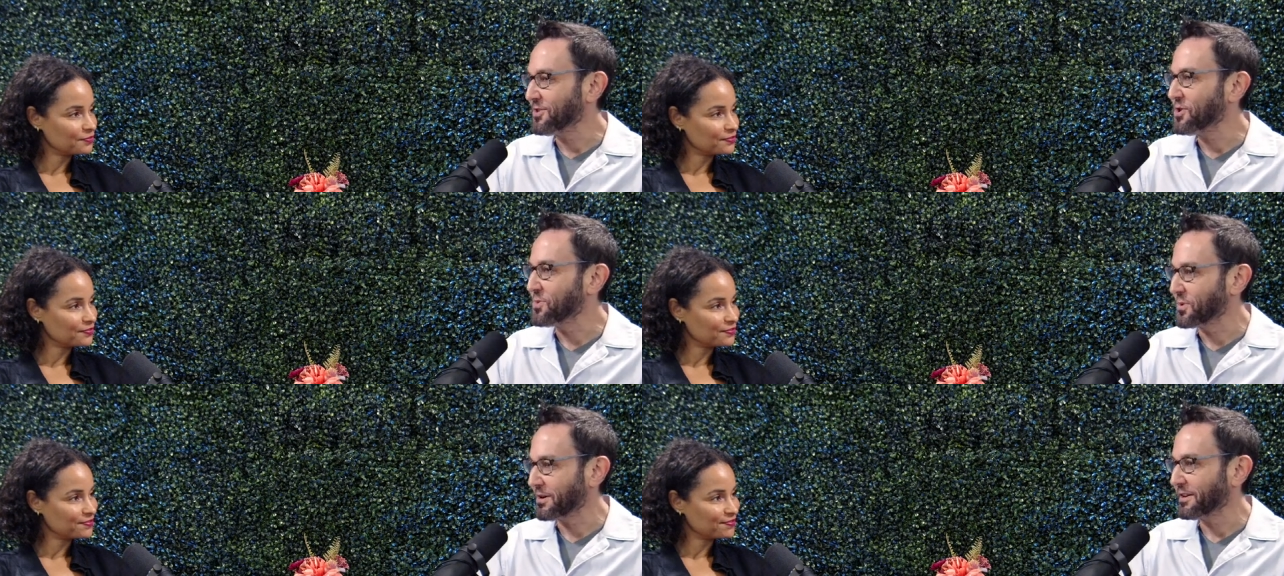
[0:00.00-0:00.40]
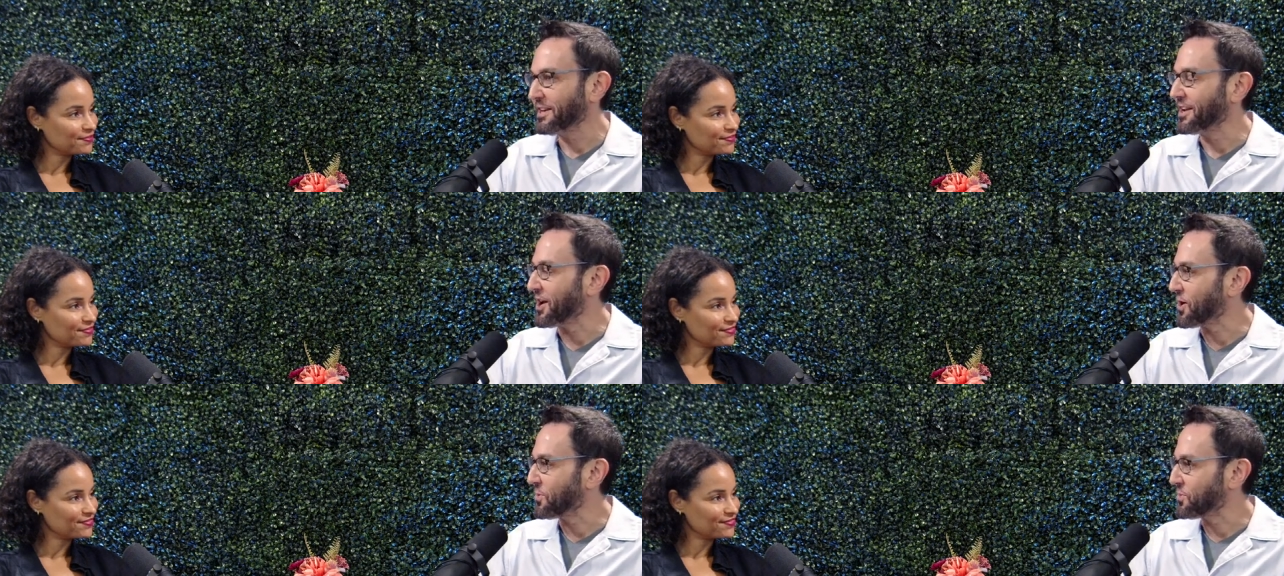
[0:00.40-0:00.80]
Speaker 1: you were,
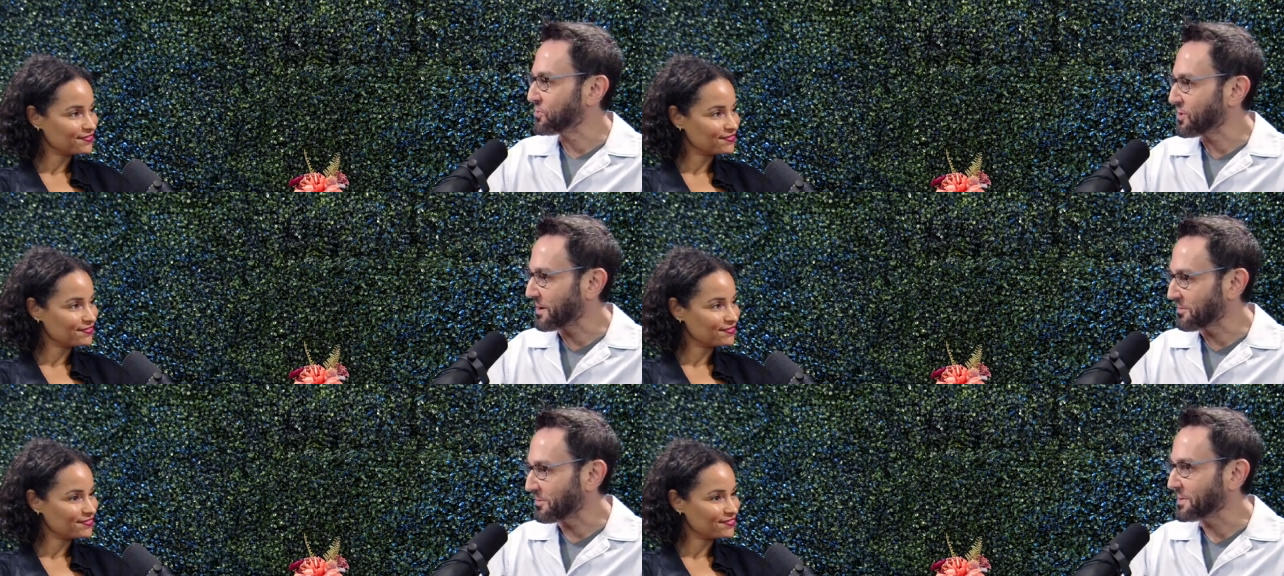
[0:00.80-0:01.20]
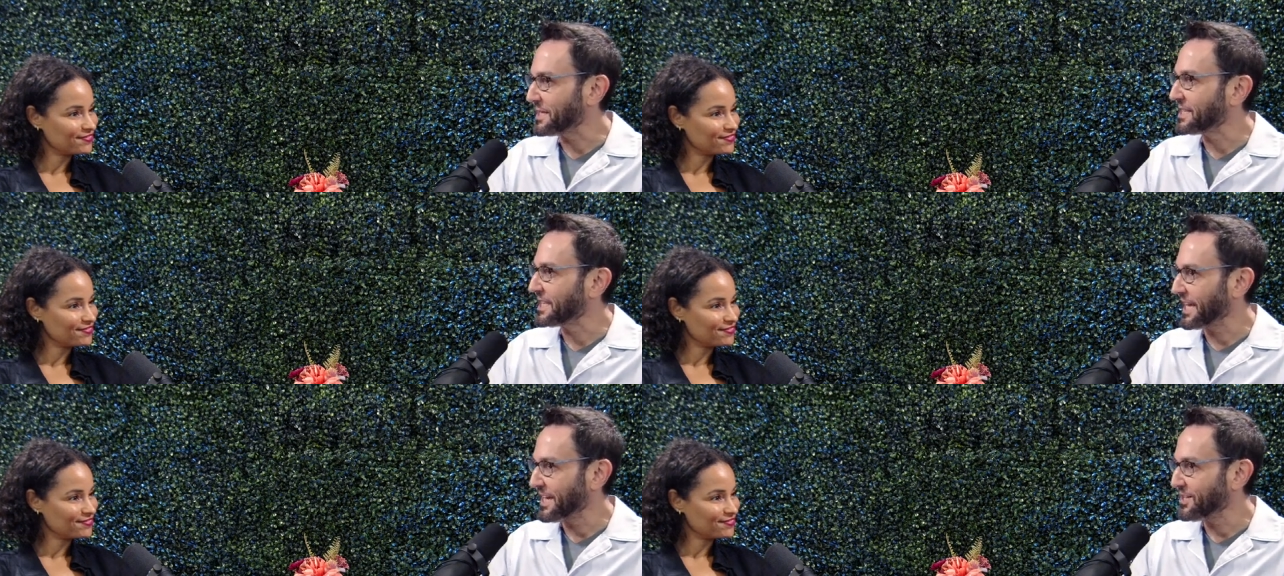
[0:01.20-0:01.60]
you know, probably
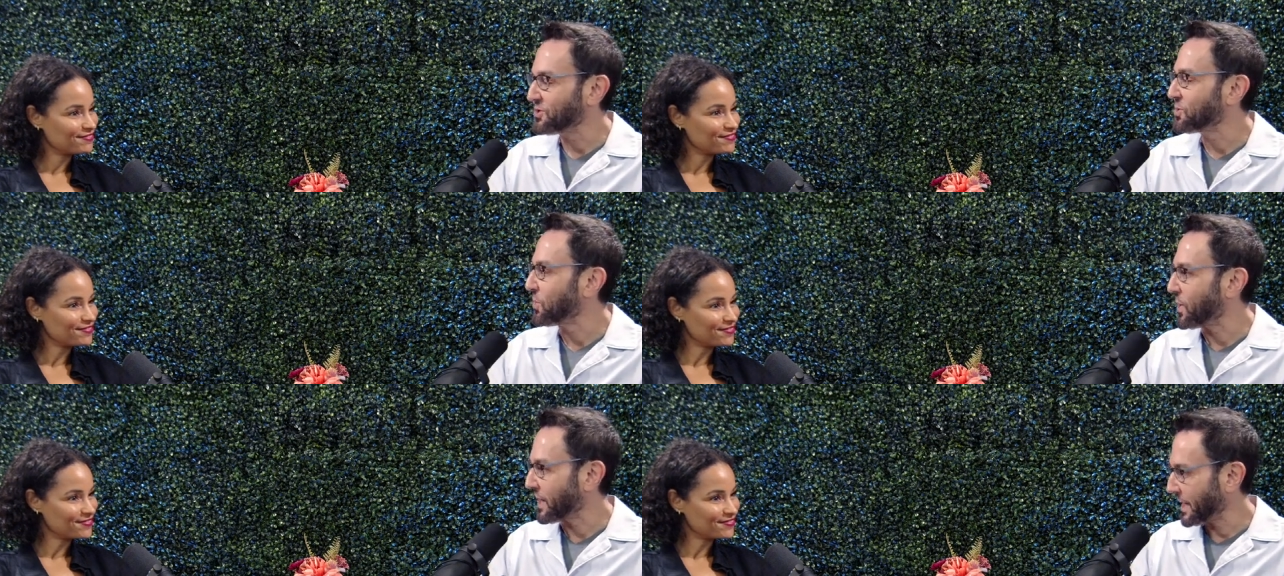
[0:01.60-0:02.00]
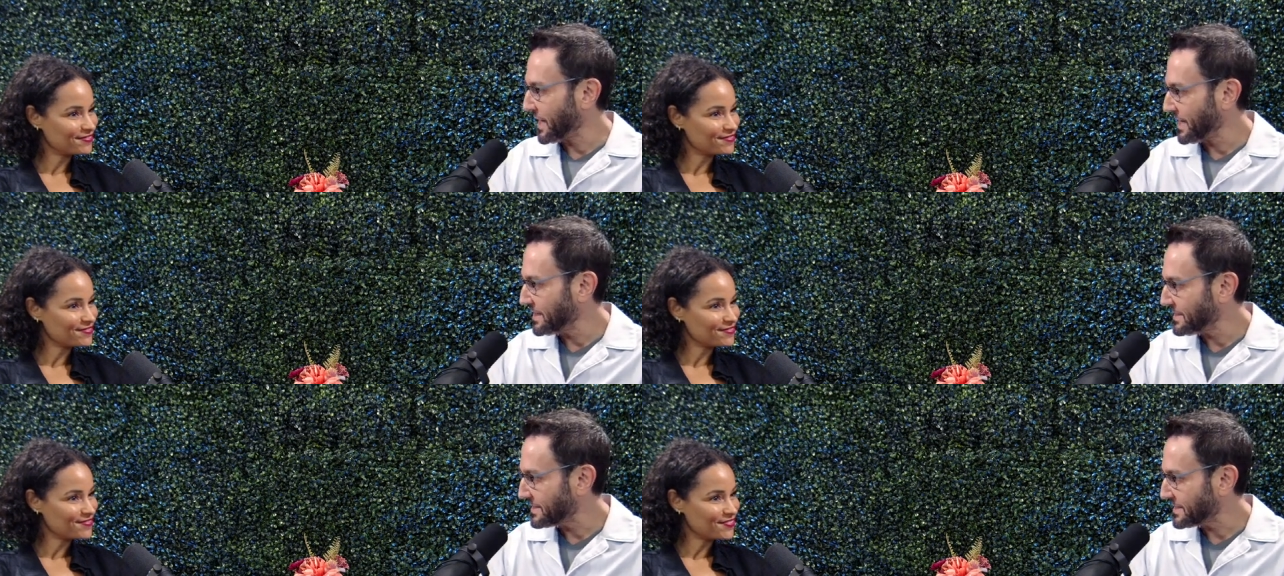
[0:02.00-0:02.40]
late
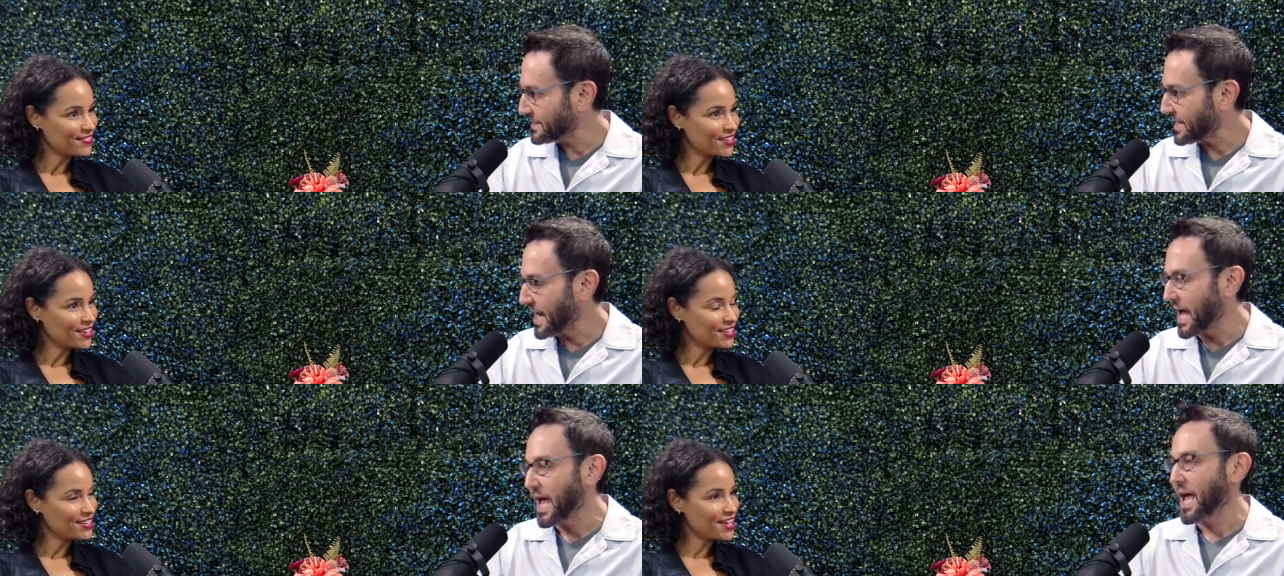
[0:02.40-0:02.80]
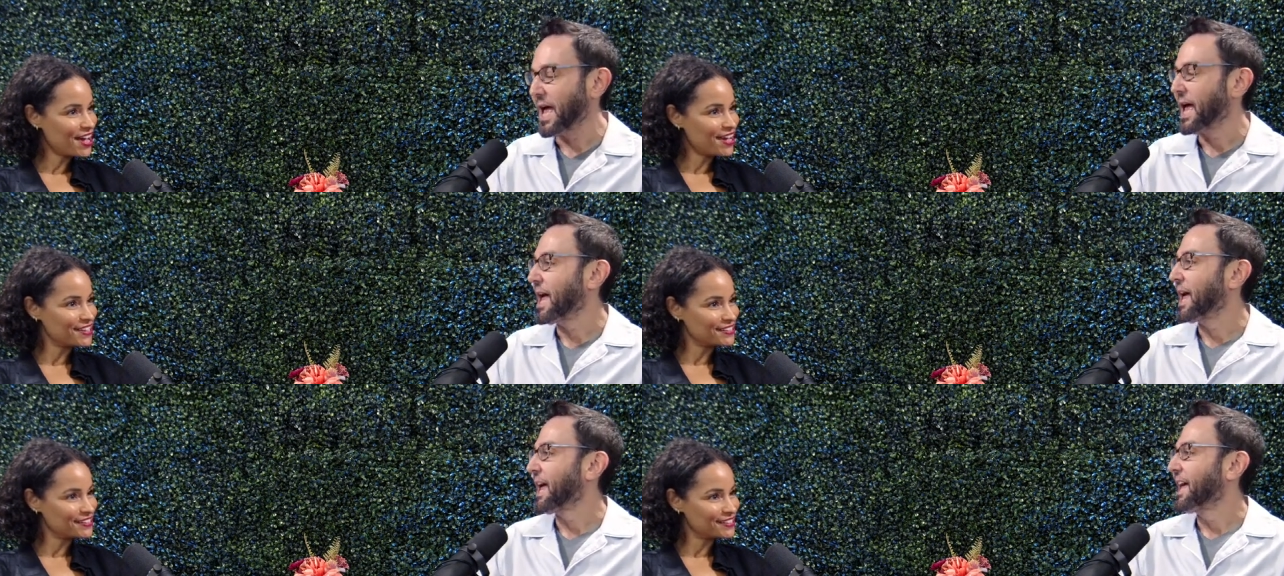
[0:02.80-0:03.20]
20s.
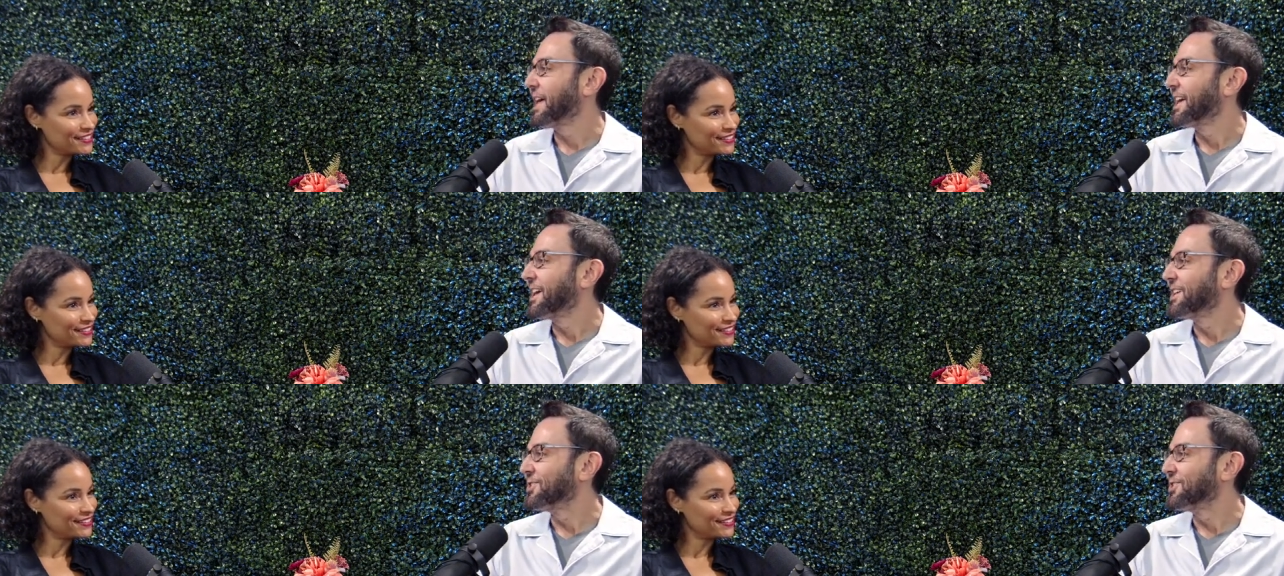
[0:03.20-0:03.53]
Yes.